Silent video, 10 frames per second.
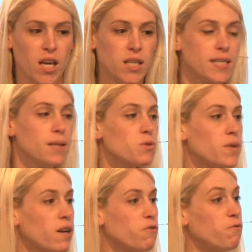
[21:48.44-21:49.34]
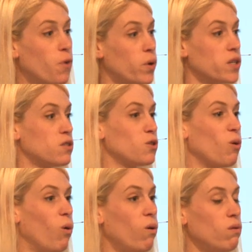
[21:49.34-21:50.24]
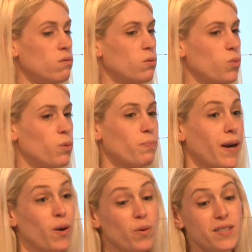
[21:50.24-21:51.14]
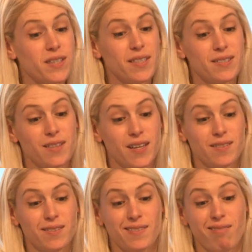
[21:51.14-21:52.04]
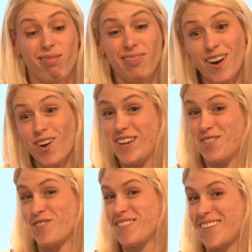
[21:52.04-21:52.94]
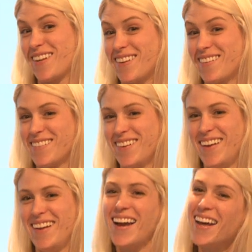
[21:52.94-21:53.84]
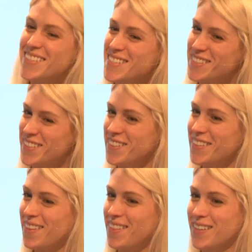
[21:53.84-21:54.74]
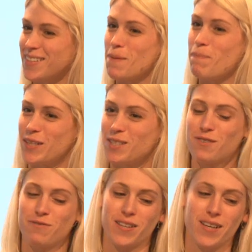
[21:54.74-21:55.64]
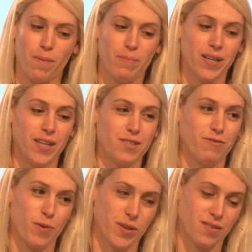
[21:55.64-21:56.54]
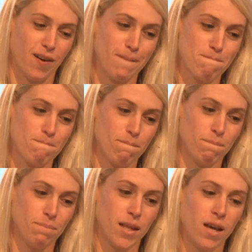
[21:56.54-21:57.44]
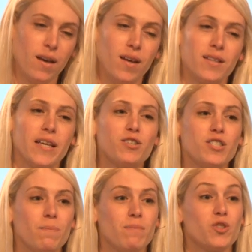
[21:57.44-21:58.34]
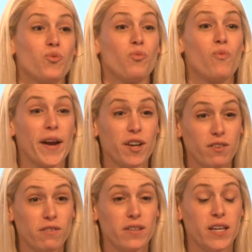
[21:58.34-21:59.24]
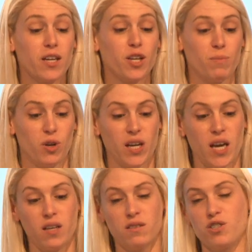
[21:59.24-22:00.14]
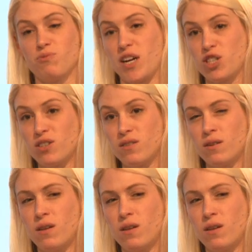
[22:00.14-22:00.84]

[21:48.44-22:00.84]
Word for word: Teams without a focused goal will prioritize things they're interested in, not necessarily the things best for the company to focus on. Leadership must regularly communicate the direction